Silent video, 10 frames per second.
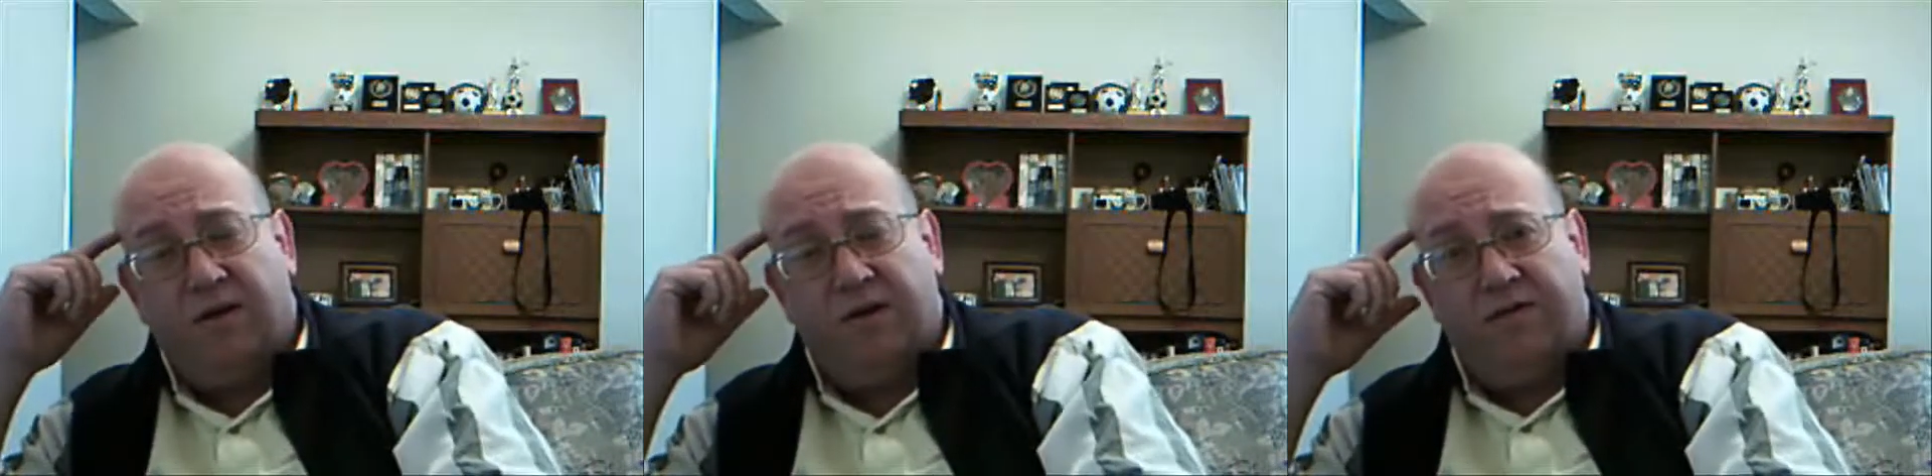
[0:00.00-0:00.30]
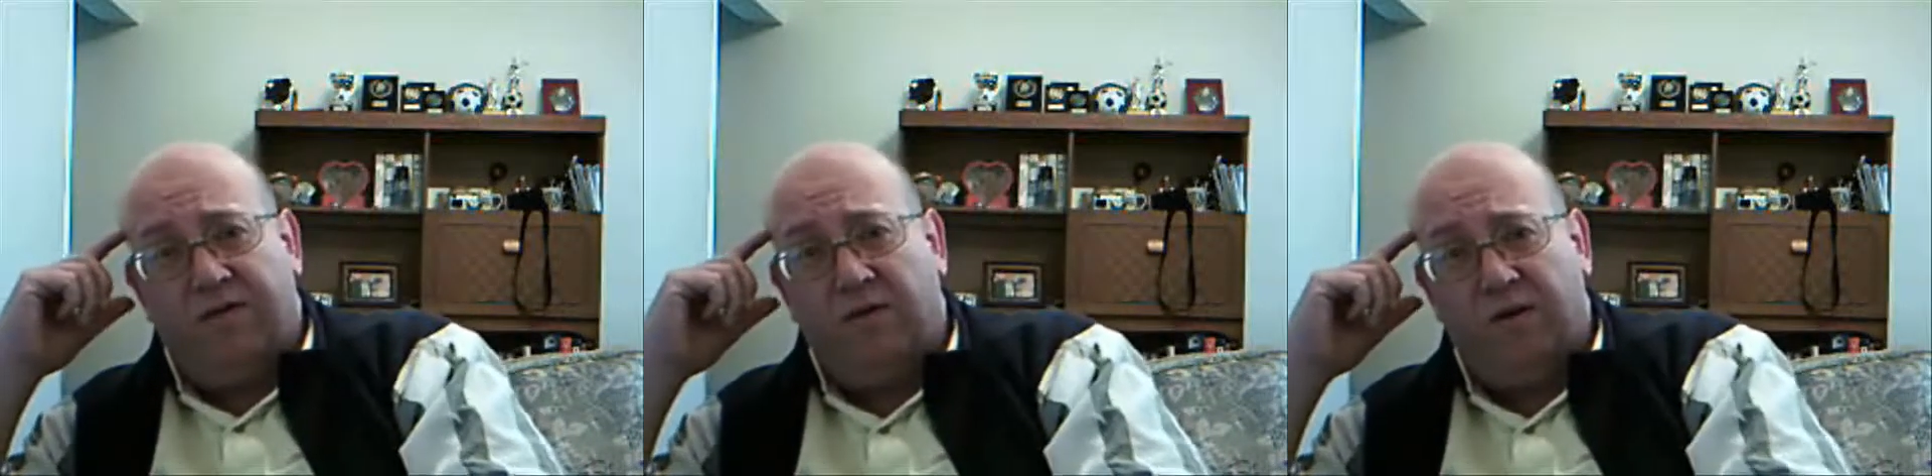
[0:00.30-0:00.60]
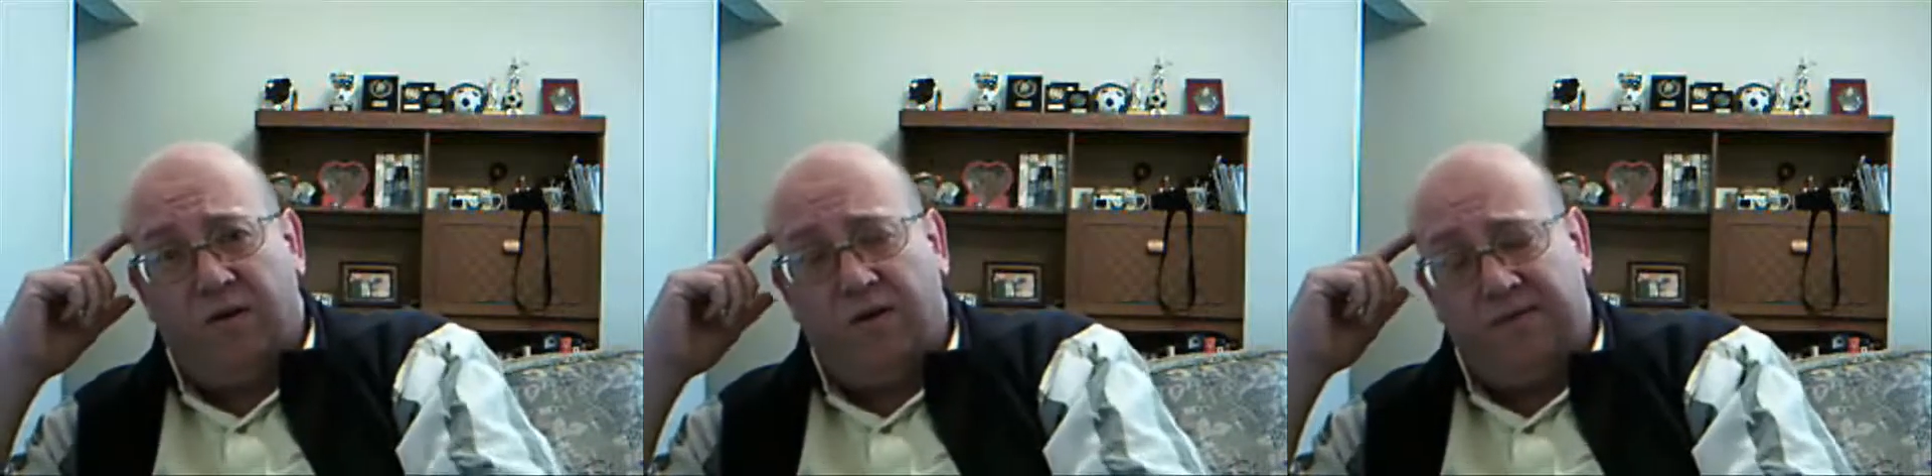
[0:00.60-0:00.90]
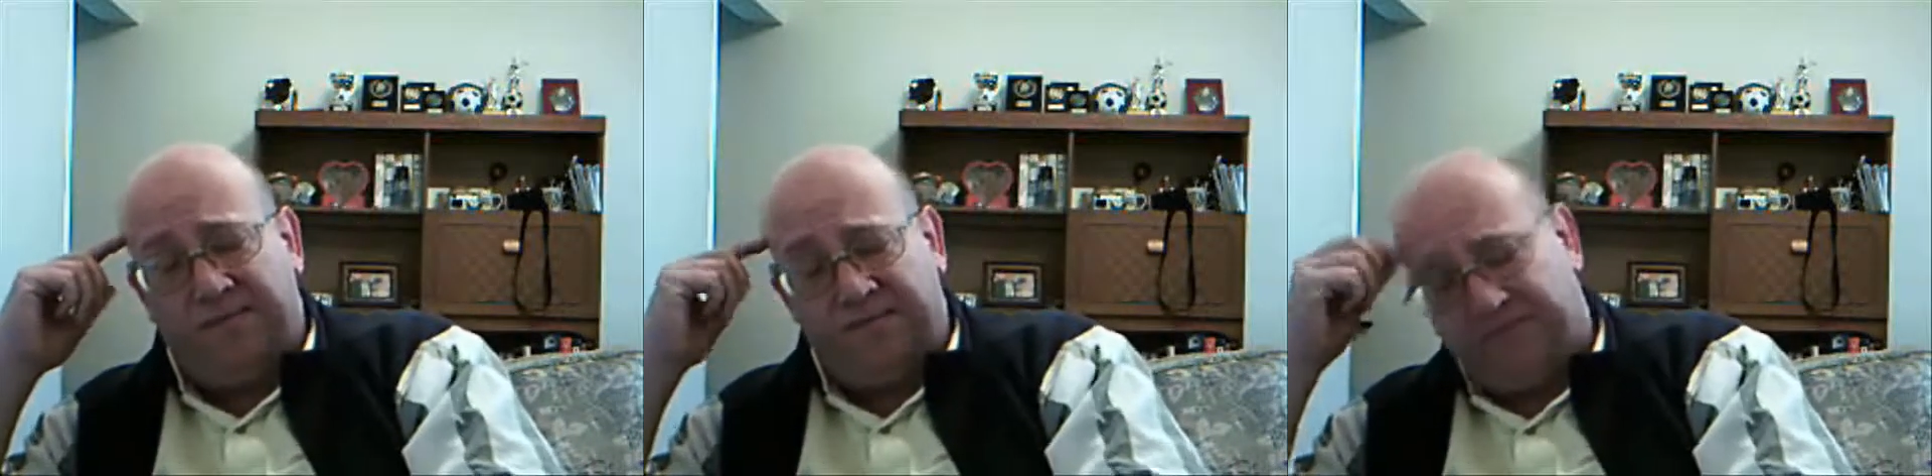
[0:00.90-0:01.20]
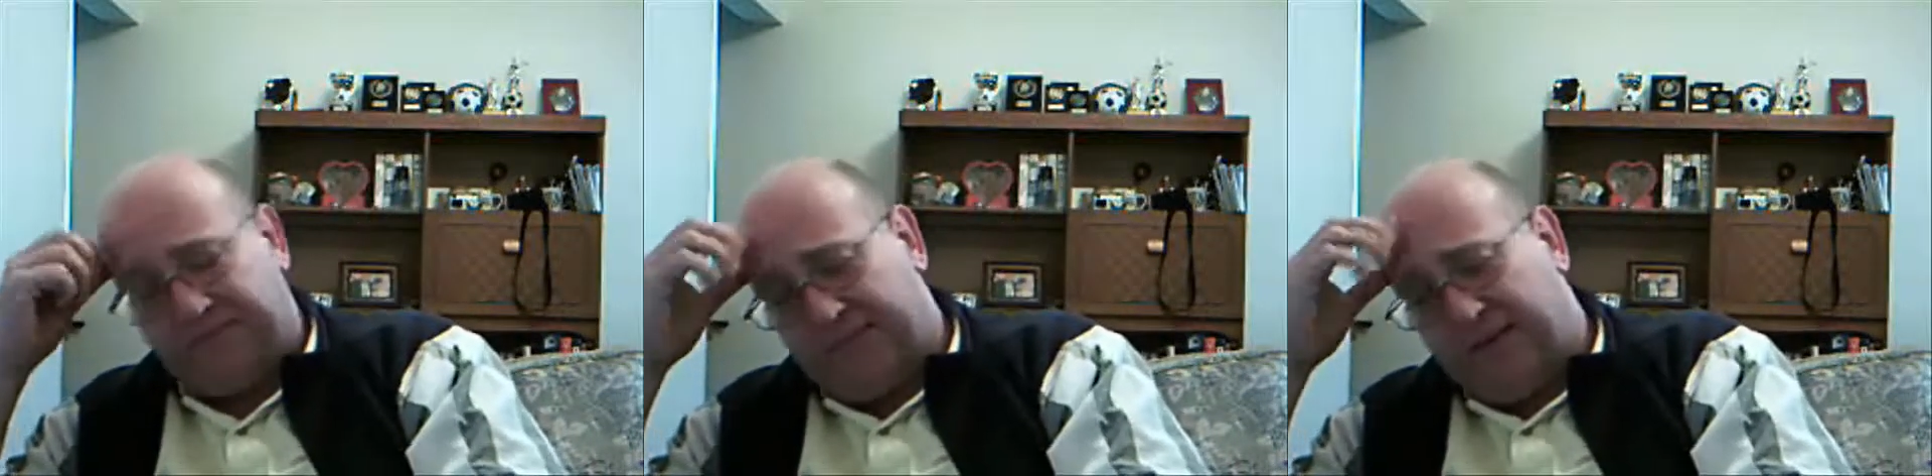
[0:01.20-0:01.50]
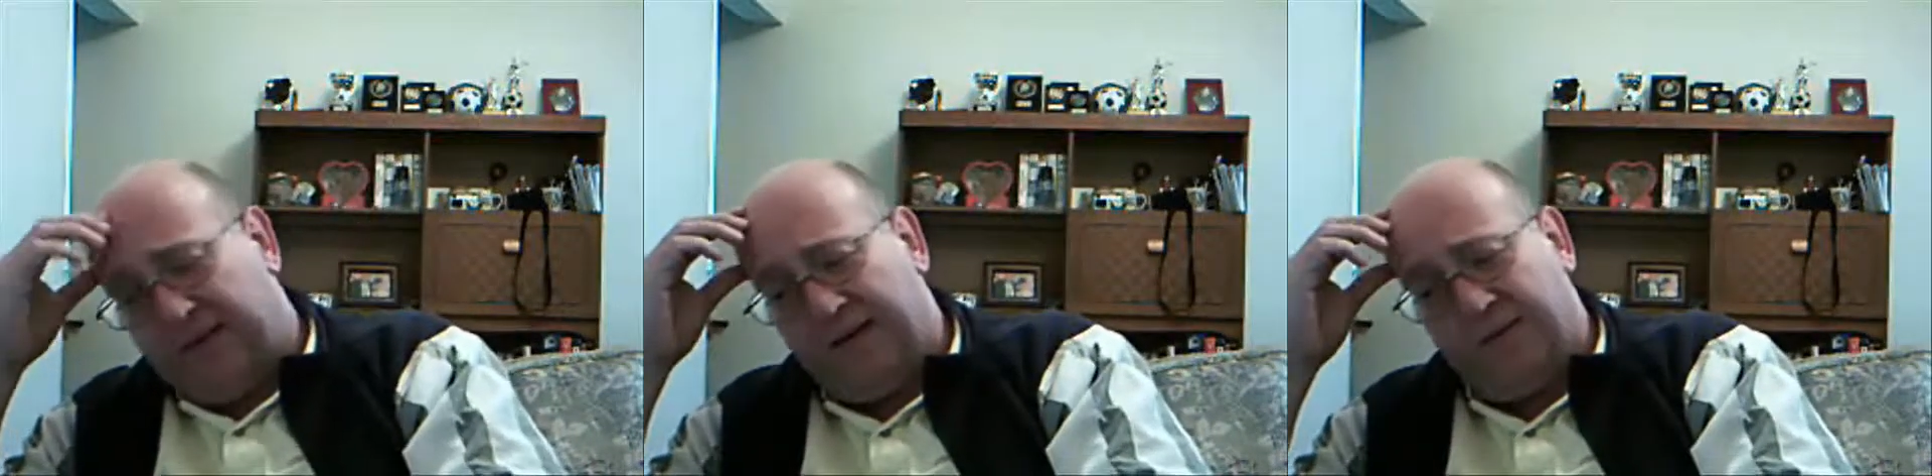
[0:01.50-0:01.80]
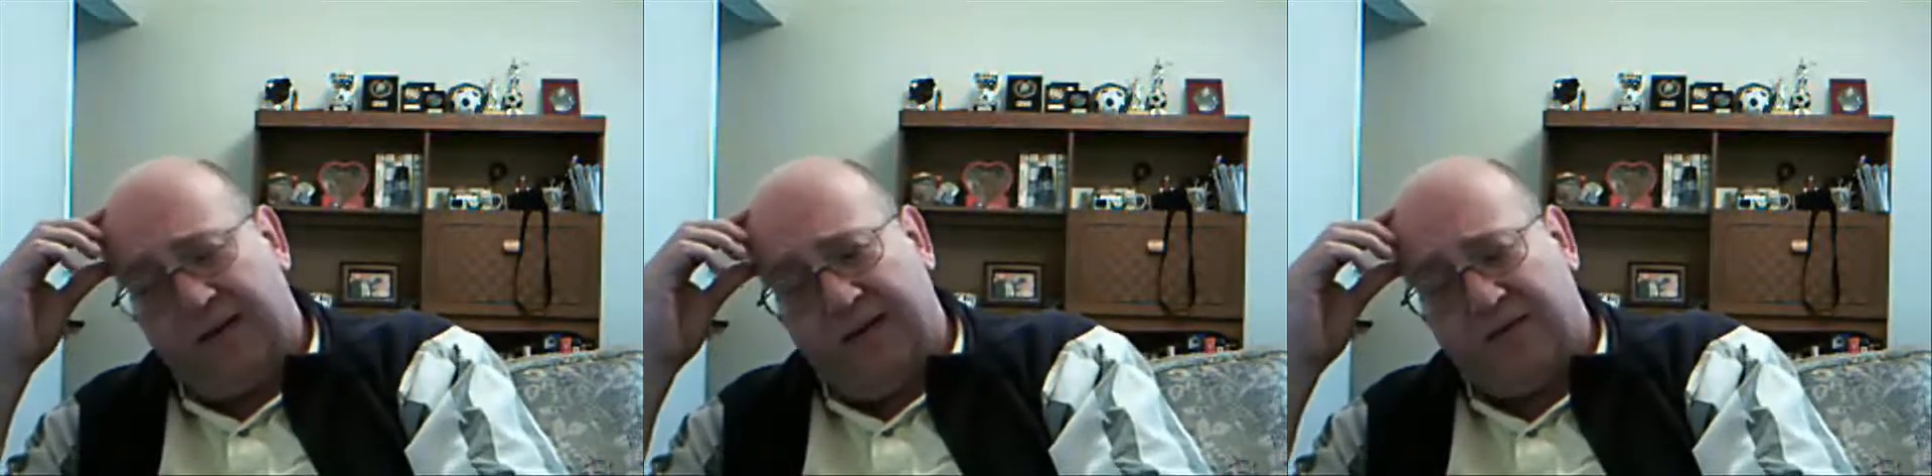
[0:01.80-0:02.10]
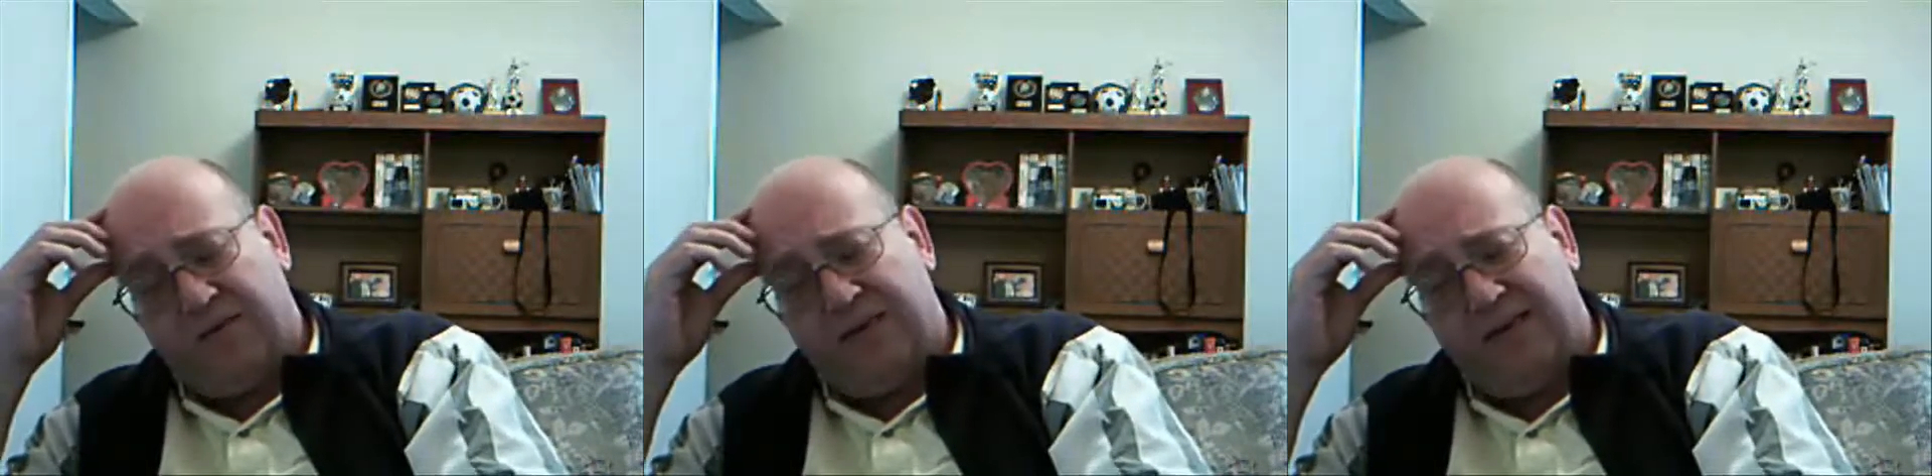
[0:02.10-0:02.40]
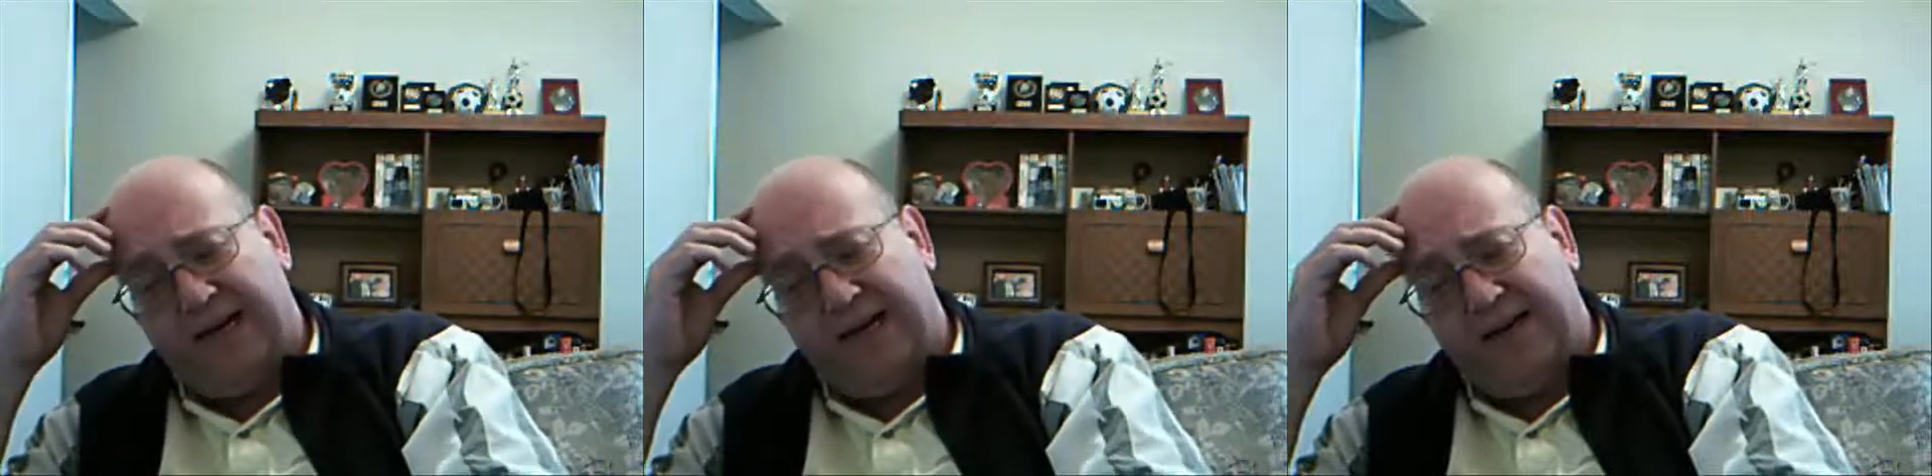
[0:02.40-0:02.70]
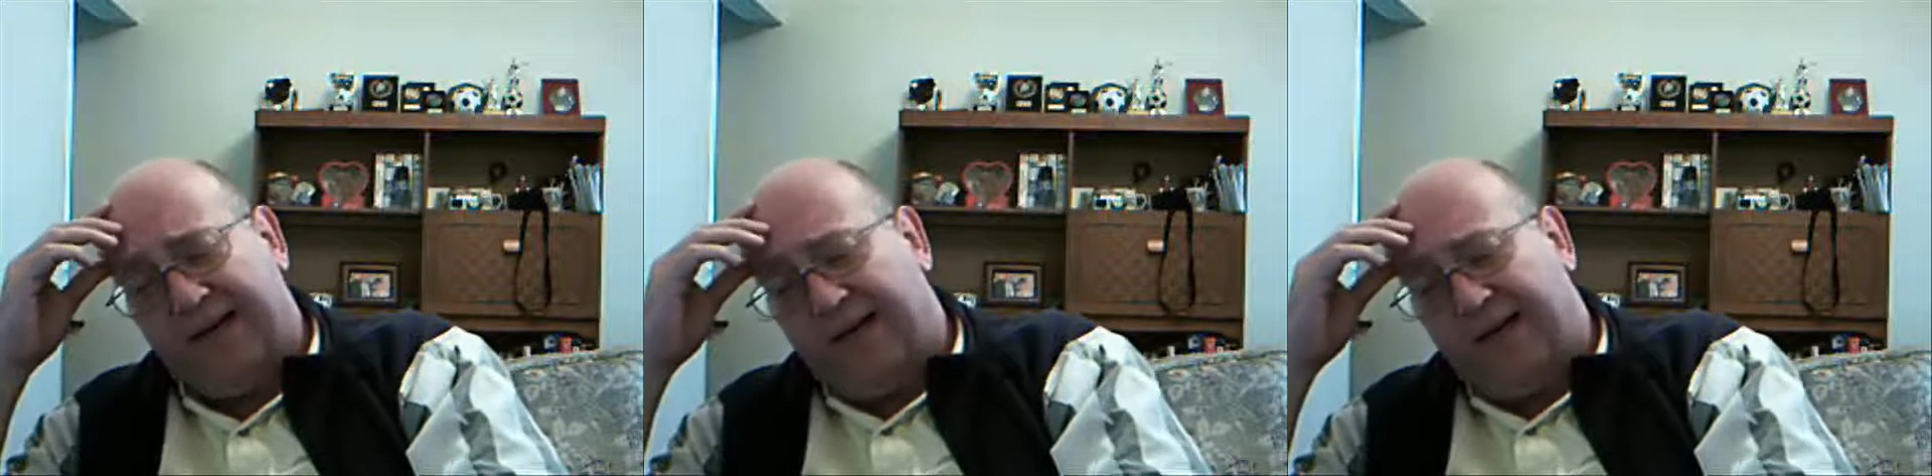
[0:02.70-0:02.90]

got a phone call anyway as I was saying